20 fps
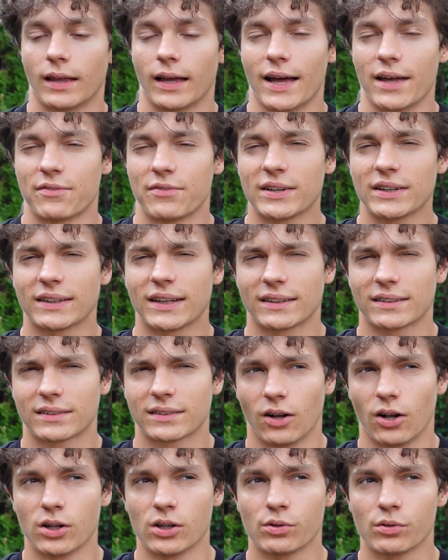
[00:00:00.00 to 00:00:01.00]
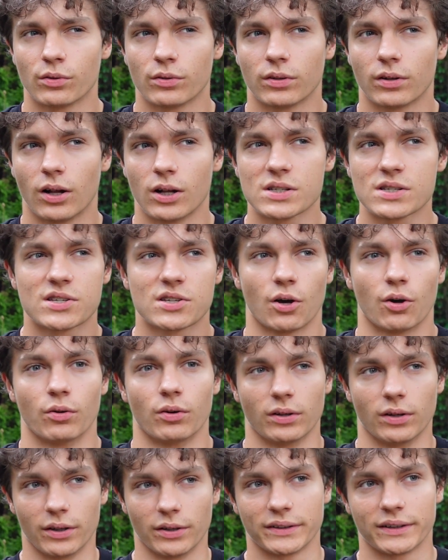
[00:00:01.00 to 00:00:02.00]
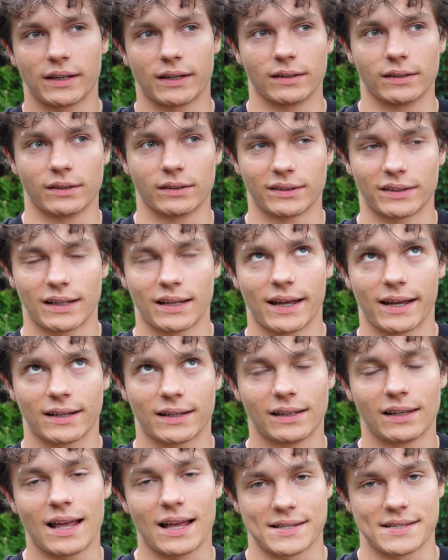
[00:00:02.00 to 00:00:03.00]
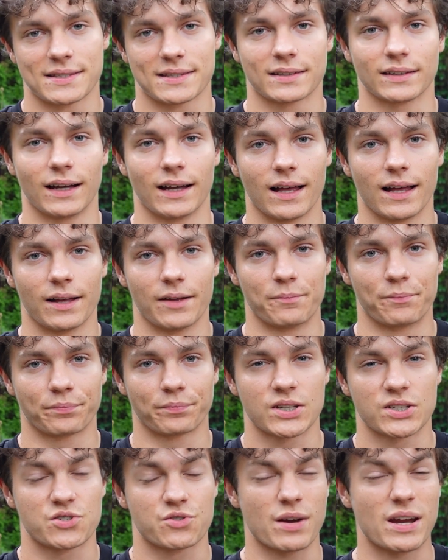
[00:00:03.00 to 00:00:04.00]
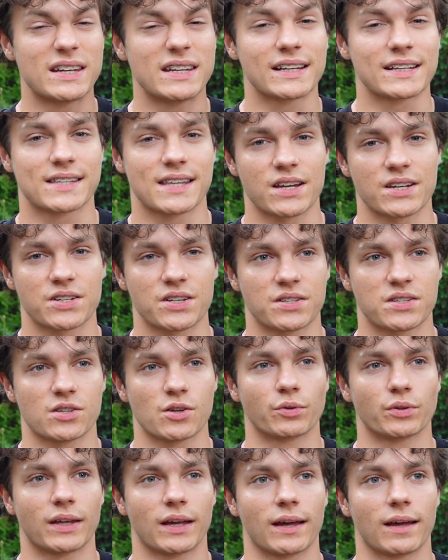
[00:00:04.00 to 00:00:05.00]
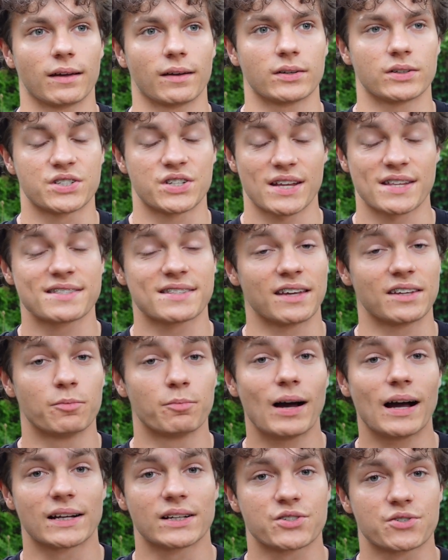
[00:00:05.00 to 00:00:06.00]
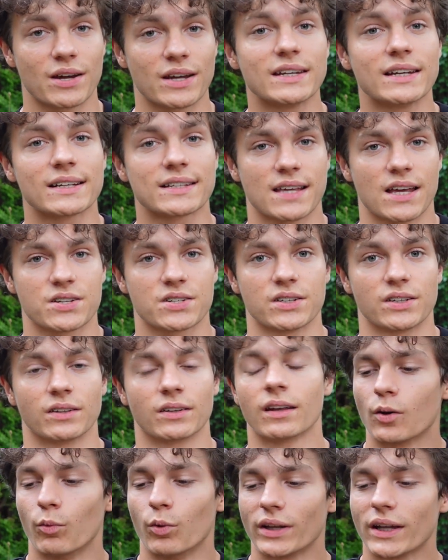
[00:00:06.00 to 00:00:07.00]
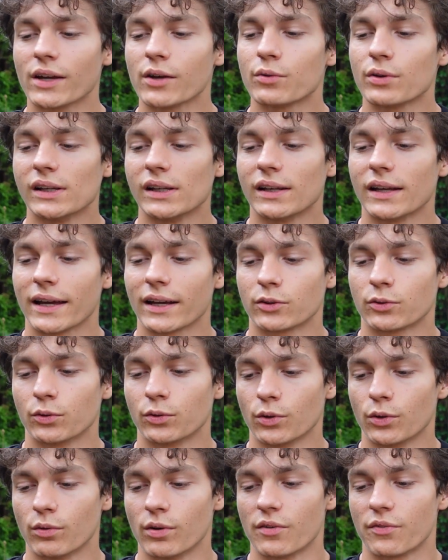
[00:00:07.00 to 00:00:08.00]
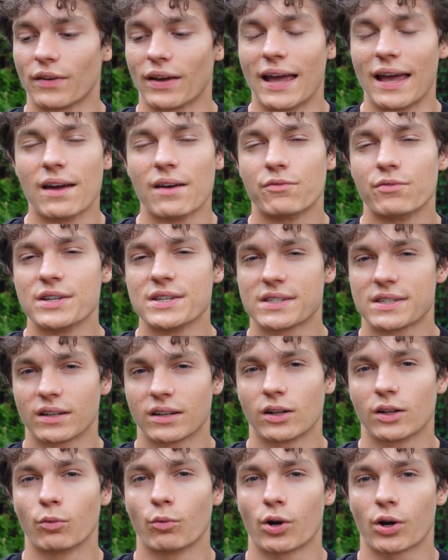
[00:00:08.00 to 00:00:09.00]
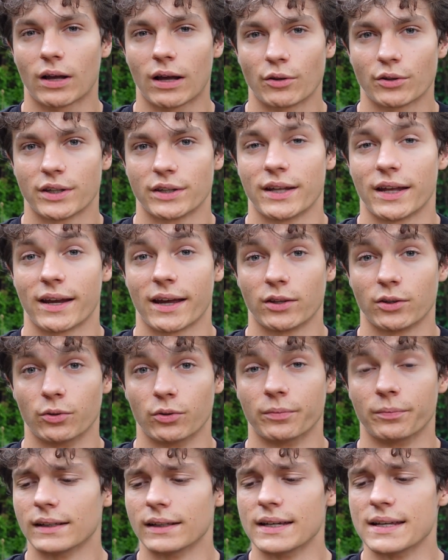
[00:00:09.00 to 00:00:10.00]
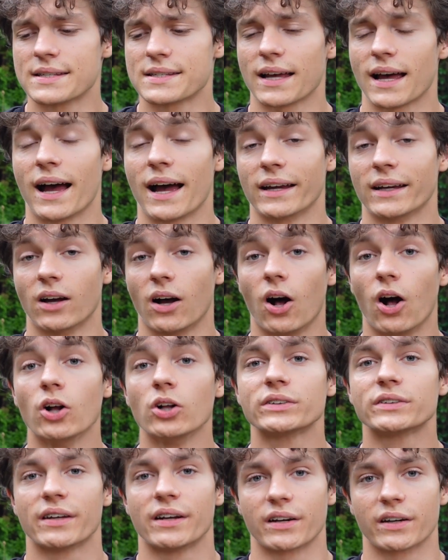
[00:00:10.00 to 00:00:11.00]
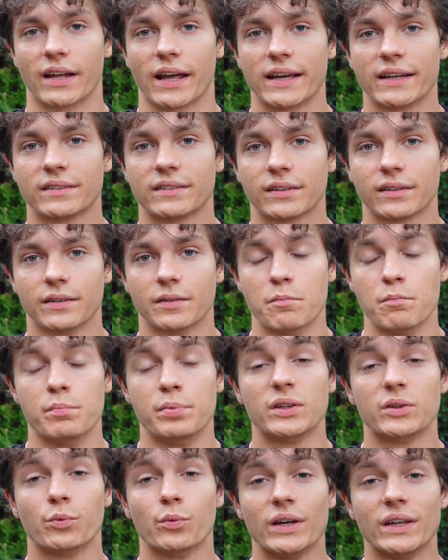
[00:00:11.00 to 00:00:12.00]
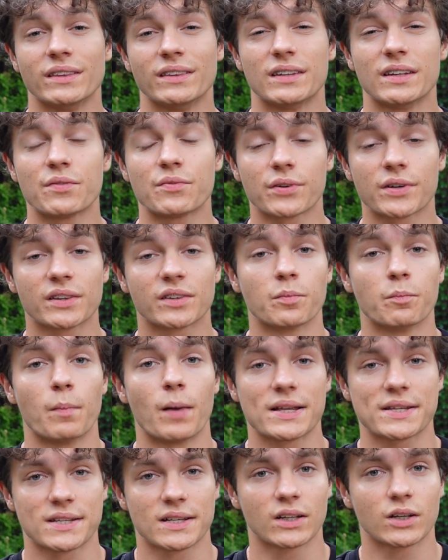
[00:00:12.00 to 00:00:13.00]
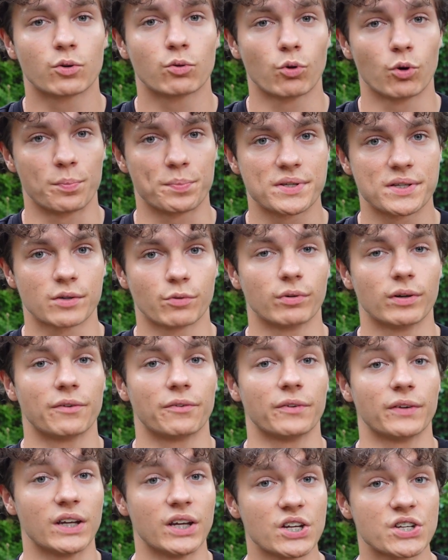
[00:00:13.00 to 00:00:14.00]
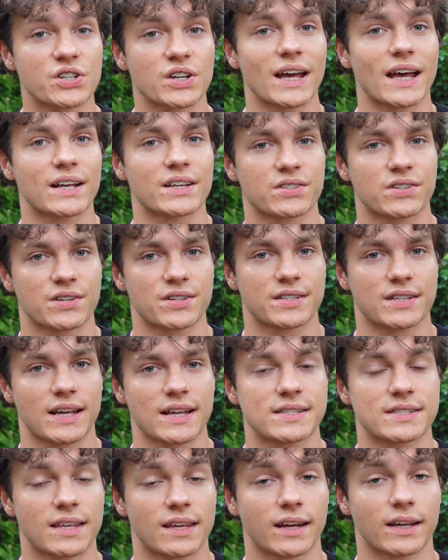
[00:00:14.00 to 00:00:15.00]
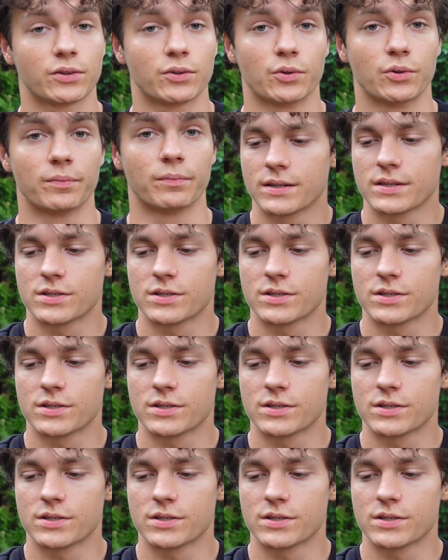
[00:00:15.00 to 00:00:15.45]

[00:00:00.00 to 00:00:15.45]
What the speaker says: I think that also on the like last training session, so the chest and back training session, what I really like to do with every single workout that I do is I alternate between different muscle groups with each exercise that I do.